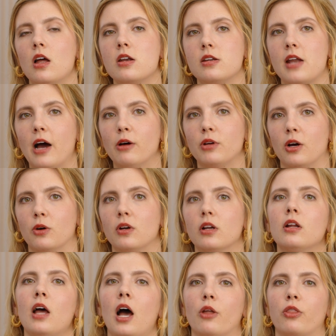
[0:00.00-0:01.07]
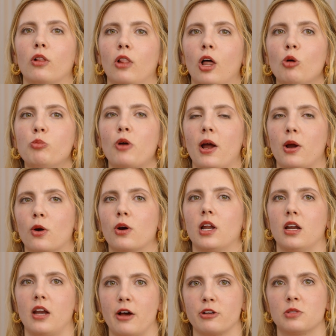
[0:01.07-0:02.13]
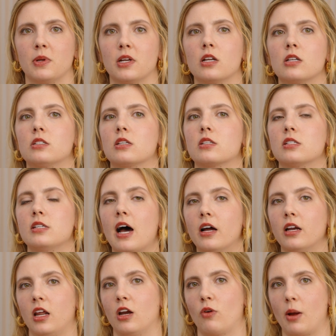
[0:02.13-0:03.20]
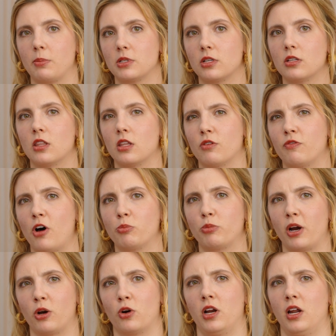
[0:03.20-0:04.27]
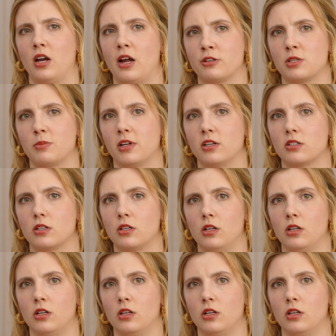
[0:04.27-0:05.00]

Now note how the low priority announcement does not interrupt the default priority announcement,